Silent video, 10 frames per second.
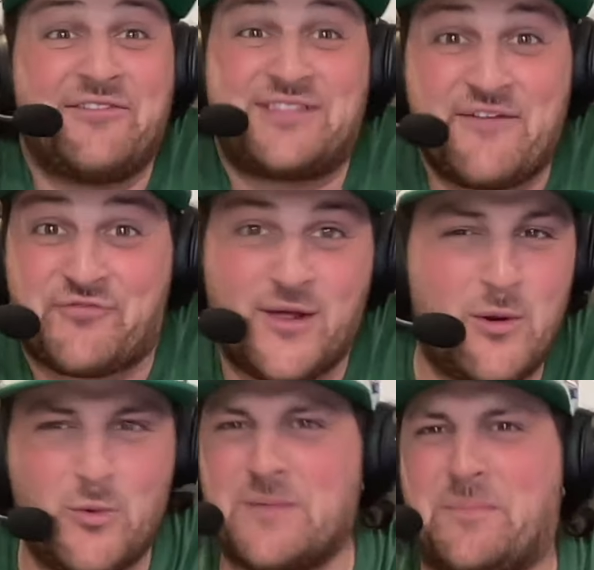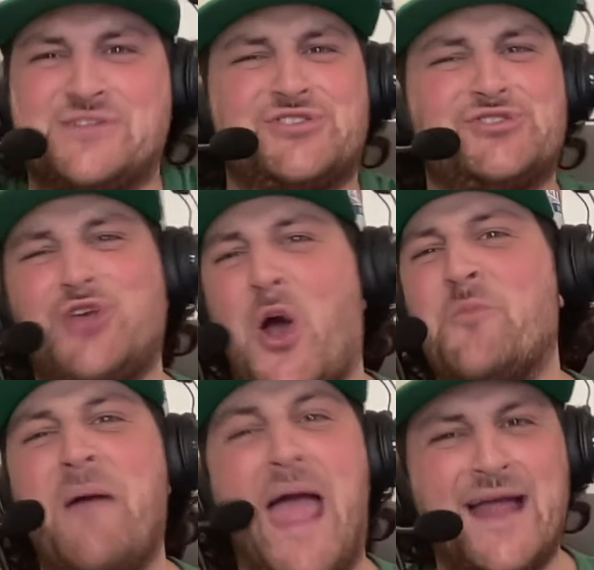out differently, we would have been
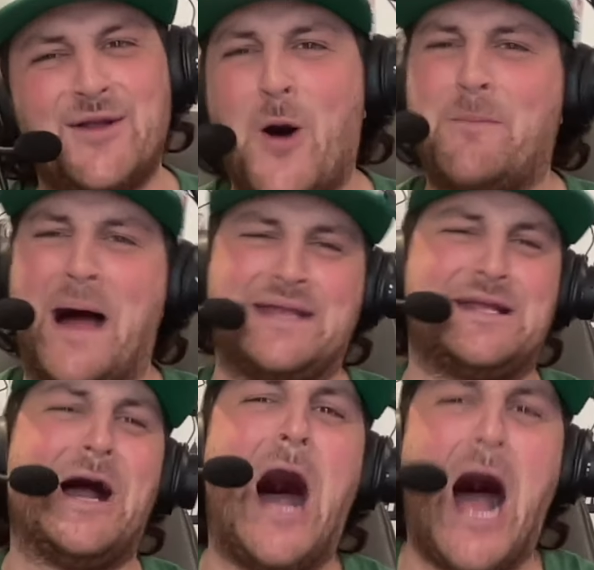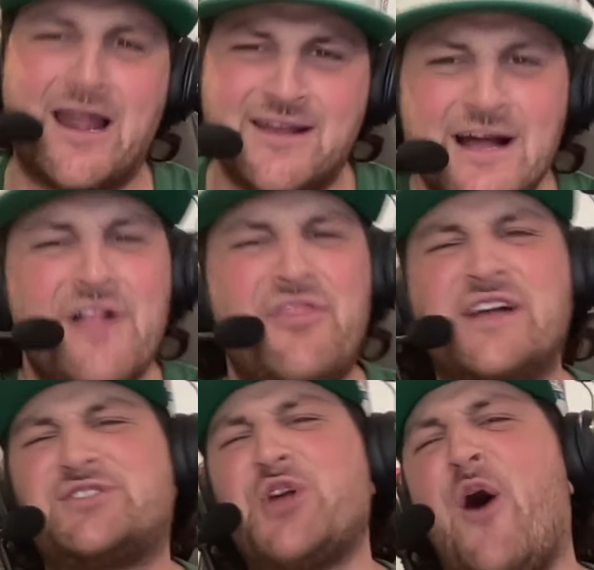so mad. Oh, my God.
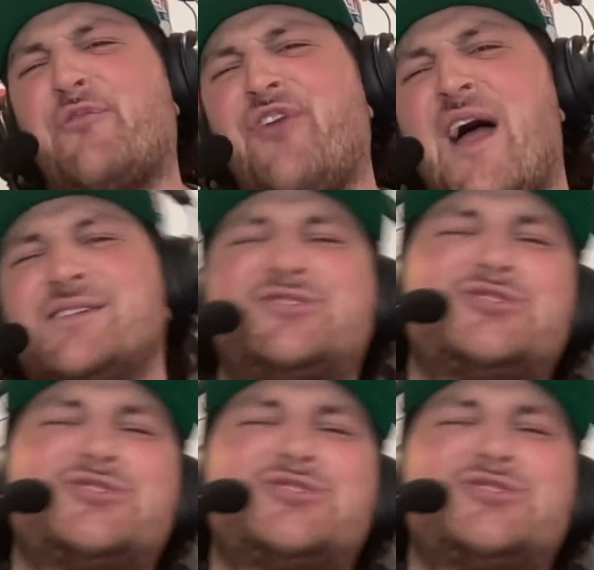This offense